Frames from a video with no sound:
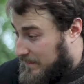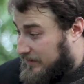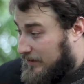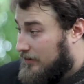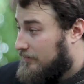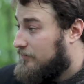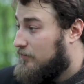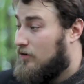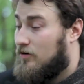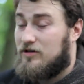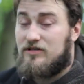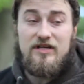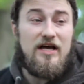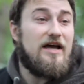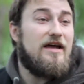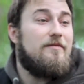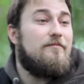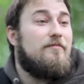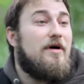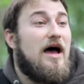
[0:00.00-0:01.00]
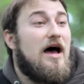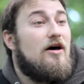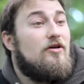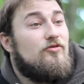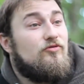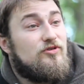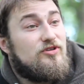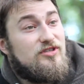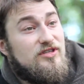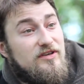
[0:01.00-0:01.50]
Therefore, as I am
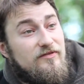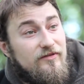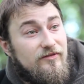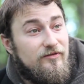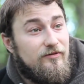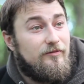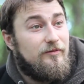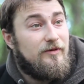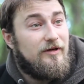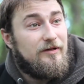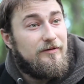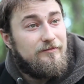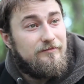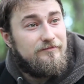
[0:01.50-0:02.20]
bound, receive it from me.